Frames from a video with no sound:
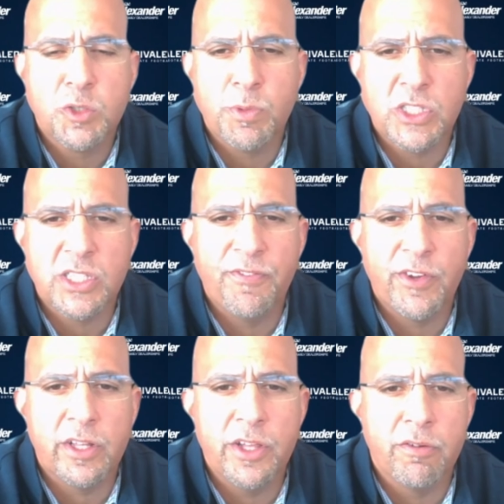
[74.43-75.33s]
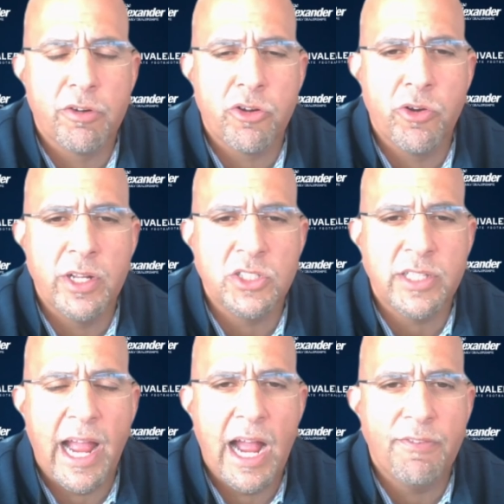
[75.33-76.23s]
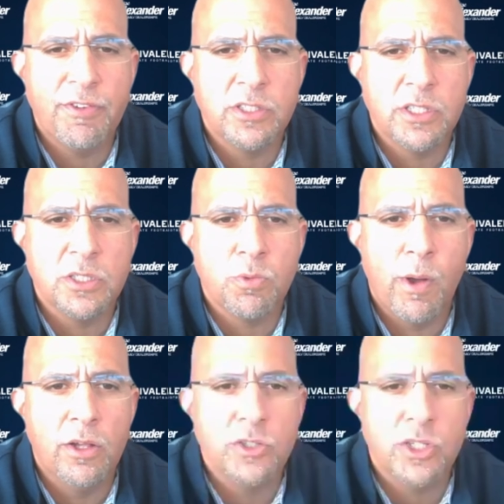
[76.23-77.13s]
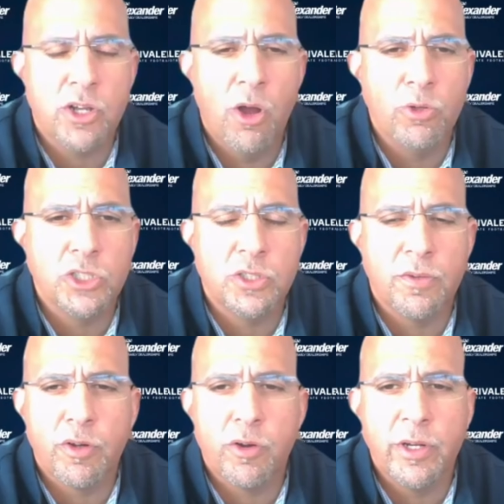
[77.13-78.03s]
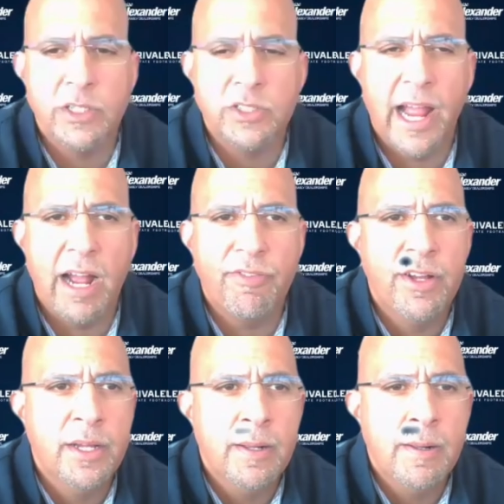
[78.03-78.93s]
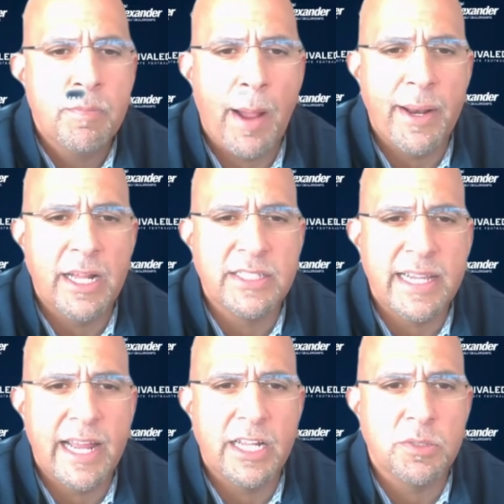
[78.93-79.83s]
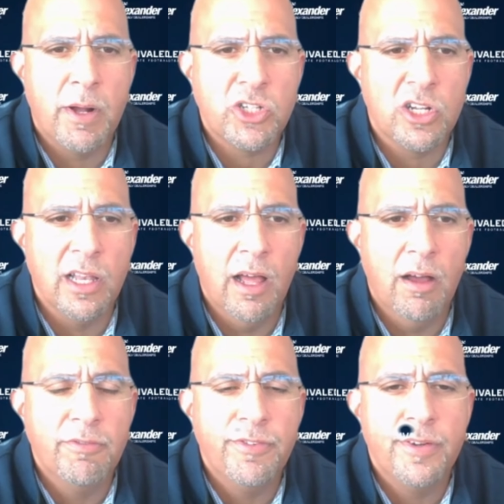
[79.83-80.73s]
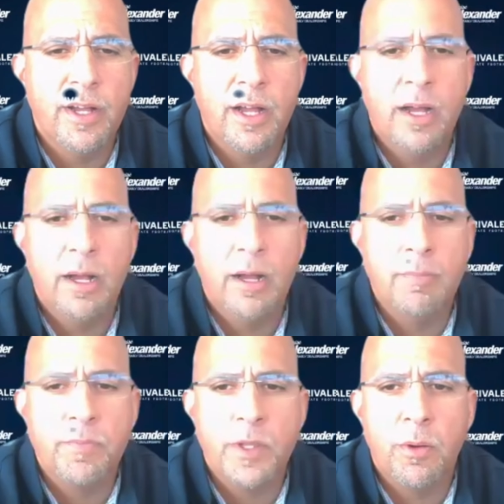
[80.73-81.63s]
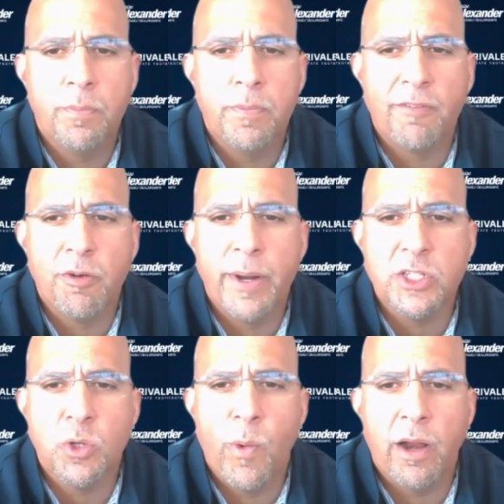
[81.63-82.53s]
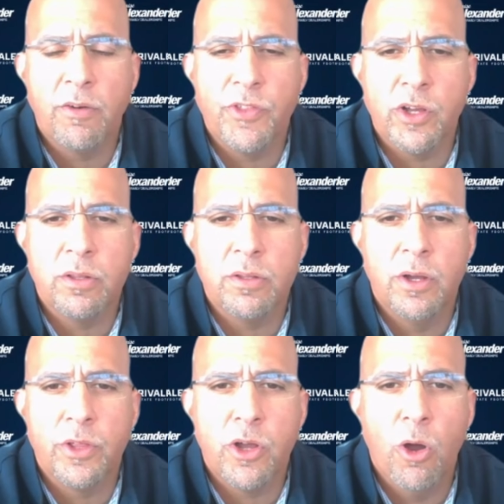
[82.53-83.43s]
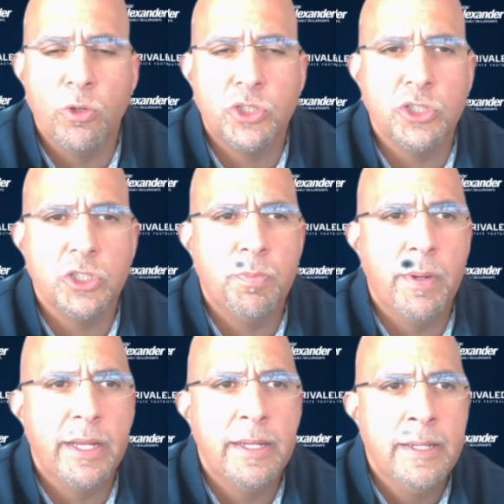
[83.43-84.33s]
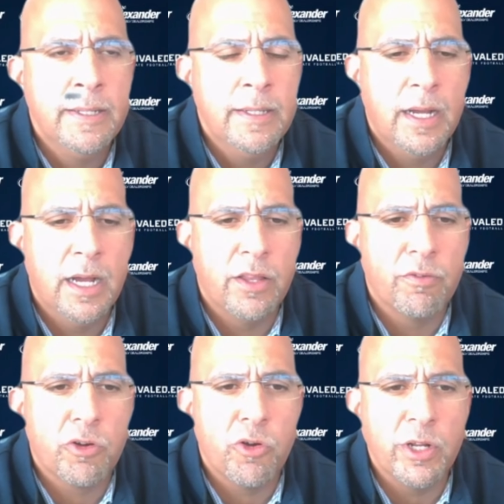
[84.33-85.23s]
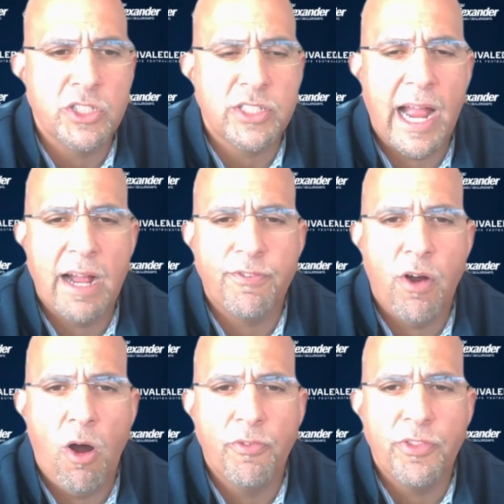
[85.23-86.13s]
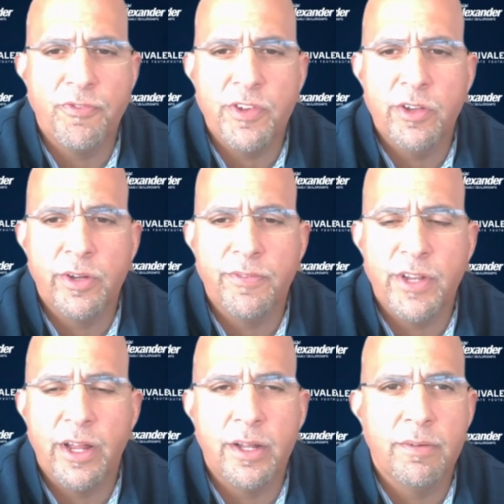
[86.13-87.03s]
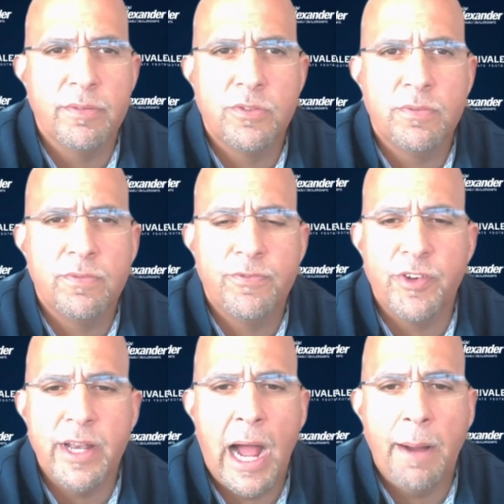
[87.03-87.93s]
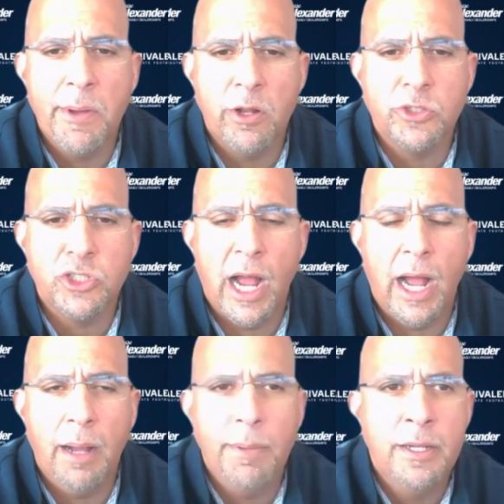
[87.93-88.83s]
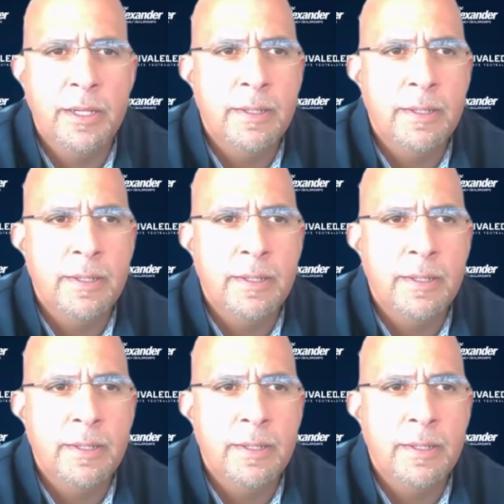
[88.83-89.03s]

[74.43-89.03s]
specifically the recruiting staff, as well as the coaches. The recruiting staff probably doesn't get as much love. Everybody's aware of the coaches, but the recruiting staff off the field have done a phenomenal job.